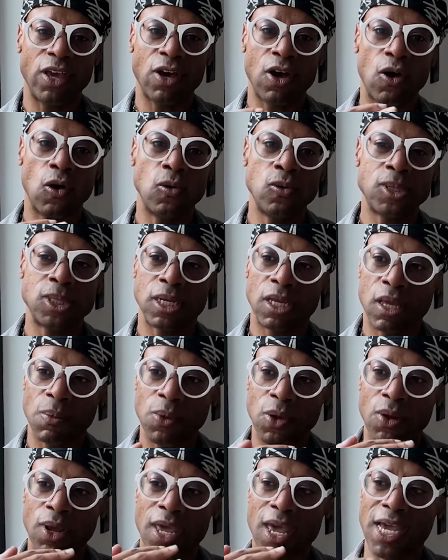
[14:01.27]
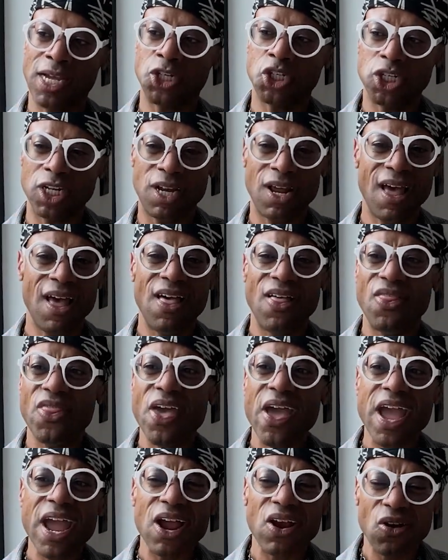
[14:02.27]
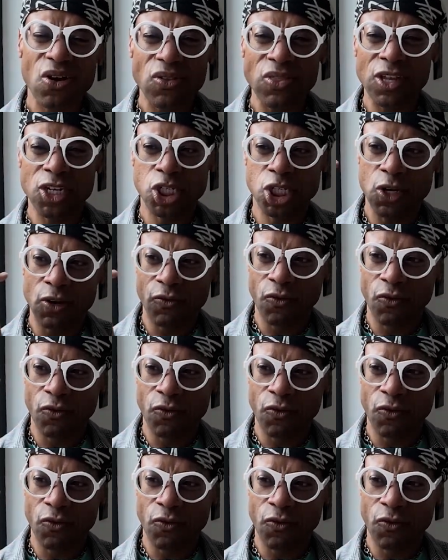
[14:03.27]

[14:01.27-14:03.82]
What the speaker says: codes and communication. The hair in this show,